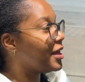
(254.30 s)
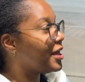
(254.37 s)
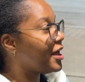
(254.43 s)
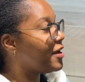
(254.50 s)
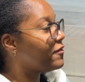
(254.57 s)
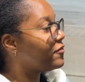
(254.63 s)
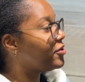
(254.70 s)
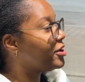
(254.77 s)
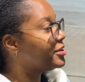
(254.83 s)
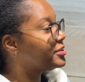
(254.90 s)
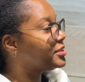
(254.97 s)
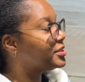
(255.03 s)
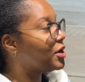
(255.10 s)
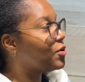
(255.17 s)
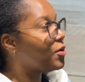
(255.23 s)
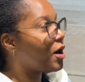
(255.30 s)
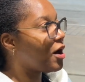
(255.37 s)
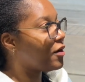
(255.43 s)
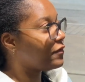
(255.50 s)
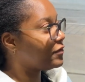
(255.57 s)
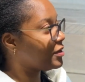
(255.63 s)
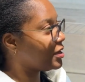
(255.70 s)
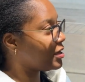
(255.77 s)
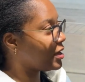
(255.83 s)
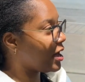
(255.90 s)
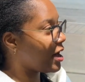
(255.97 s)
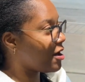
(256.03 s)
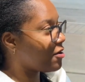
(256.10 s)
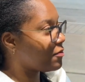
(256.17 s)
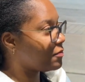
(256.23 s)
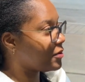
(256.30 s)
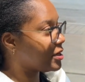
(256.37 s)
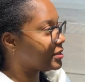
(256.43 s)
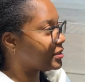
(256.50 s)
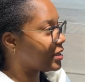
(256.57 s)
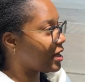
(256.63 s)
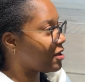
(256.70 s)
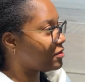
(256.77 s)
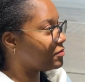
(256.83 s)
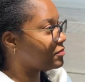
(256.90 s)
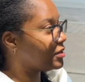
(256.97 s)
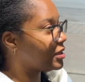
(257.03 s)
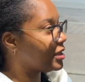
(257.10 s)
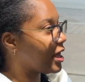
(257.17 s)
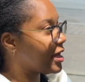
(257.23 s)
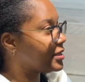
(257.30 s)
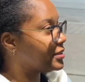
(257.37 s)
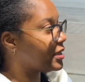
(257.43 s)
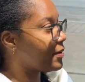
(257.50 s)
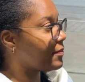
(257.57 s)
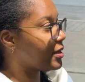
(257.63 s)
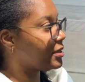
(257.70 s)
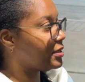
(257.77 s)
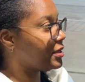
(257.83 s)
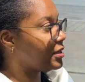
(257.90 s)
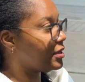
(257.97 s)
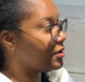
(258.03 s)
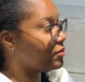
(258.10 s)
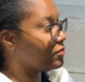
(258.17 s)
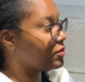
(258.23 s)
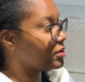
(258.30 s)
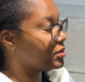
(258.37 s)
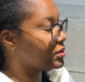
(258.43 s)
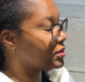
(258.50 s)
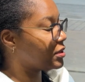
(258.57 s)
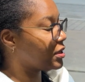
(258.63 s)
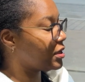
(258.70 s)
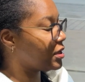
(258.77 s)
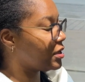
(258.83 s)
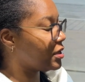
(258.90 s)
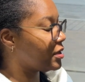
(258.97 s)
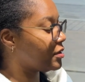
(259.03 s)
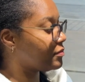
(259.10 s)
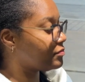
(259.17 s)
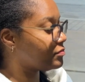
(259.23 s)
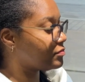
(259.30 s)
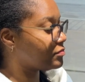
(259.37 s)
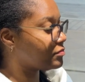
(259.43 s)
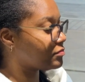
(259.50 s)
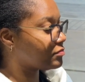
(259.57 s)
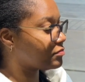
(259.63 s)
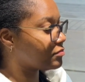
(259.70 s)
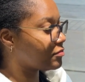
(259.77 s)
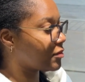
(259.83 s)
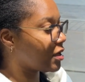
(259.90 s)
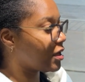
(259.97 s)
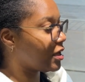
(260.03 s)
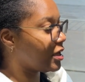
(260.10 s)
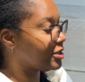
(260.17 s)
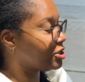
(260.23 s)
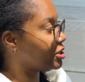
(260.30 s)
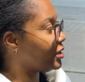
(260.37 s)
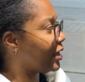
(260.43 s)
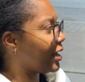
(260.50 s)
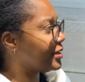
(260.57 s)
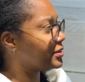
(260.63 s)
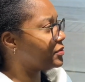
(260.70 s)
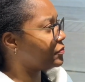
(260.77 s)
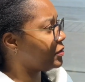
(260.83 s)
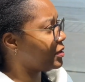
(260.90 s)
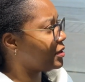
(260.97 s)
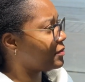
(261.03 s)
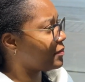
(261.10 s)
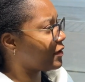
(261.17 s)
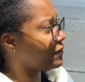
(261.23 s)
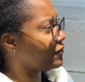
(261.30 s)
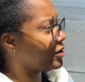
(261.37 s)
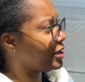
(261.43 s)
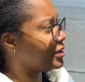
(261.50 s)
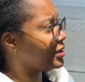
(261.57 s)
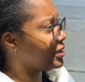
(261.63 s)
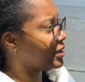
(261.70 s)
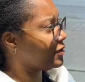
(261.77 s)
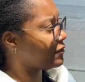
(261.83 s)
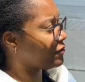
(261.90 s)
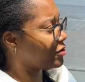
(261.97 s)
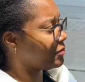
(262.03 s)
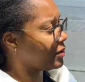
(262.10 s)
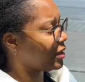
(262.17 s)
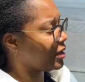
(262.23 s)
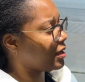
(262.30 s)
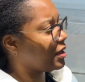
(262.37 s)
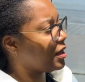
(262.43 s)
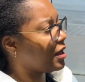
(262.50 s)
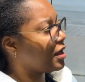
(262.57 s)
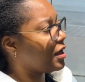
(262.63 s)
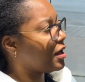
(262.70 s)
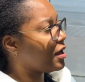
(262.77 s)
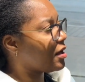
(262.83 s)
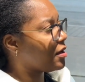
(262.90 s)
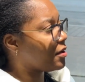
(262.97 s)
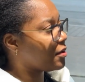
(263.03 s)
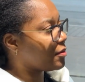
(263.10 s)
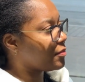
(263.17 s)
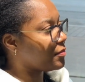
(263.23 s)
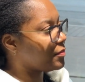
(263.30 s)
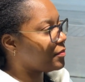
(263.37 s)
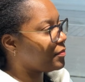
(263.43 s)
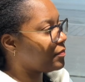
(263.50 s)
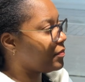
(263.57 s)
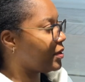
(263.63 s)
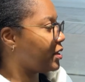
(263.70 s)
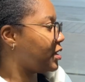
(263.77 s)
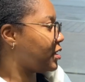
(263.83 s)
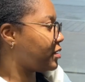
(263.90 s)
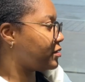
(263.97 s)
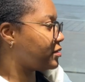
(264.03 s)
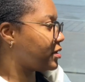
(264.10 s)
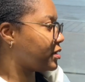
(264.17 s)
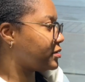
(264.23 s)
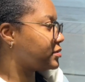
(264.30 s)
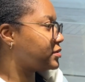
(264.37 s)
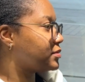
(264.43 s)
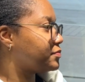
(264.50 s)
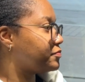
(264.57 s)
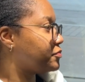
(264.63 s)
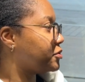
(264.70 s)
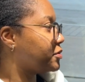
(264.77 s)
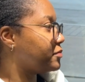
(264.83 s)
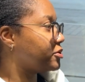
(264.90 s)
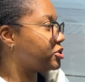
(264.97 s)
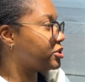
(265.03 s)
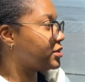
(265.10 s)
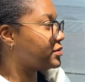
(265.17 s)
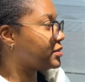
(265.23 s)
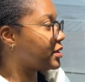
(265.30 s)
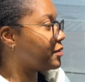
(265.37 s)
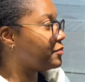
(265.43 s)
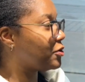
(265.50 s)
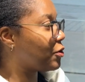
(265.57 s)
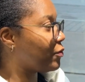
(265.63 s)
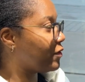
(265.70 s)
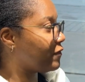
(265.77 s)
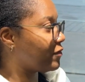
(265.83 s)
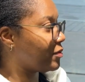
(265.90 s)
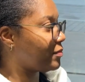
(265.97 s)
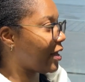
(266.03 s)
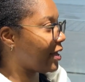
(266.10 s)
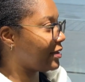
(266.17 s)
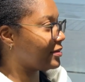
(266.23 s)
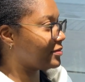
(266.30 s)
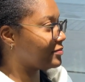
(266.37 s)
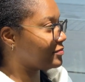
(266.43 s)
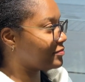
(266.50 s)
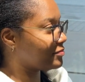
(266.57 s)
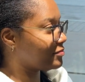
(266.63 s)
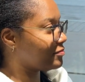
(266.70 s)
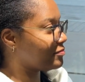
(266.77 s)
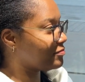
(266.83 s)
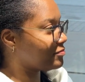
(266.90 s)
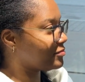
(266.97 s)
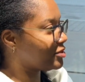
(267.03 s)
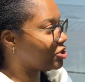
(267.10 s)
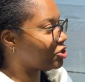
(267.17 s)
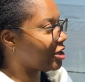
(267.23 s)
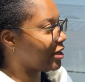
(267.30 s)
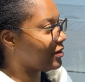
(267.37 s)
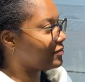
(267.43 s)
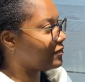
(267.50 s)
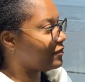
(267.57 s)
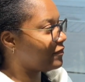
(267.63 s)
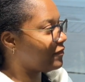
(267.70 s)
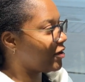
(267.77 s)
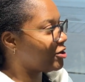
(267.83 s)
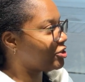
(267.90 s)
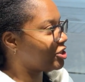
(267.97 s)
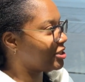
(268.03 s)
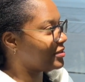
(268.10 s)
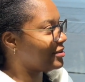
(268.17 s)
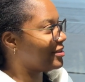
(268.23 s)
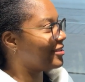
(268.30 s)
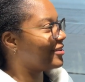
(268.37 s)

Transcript: Every so often I'll press it out. The last time I did it was actually last week. My friend did it for me. But yeah, that's pretty much it. So I'm going from like straight. Virgin.